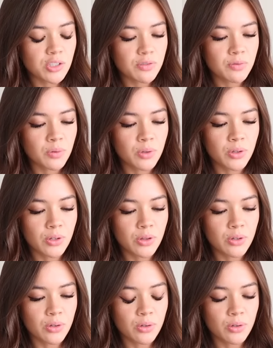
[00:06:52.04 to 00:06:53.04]
it for
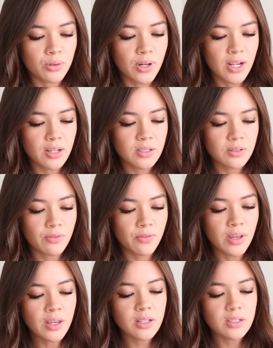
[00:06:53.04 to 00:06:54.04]
the correct
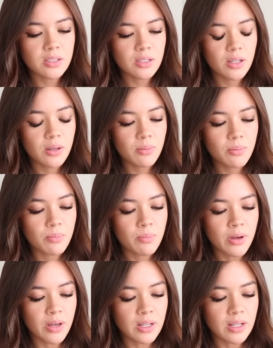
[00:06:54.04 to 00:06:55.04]
fit,
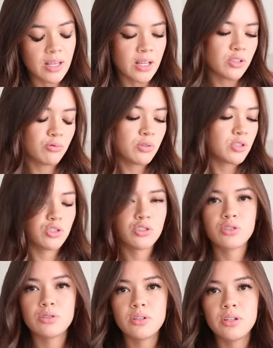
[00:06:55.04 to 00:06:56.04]
but it was
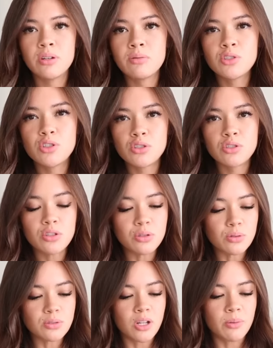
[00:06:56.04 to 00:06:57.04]
just it was just too
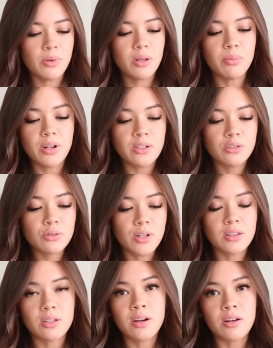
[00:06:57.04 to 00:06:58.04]
loose on me, but I do
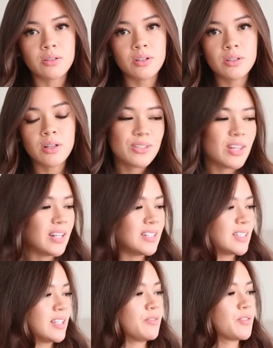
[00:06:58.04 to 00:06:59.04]
like the color a lot. So that
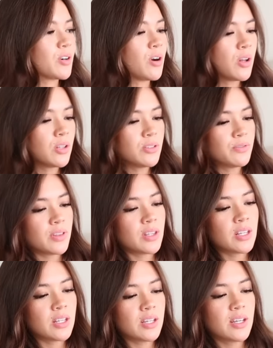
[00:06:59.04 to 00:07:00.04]
is it for all of
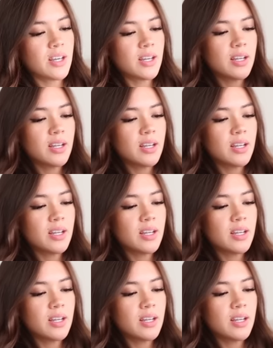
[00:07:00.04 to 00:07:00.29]
the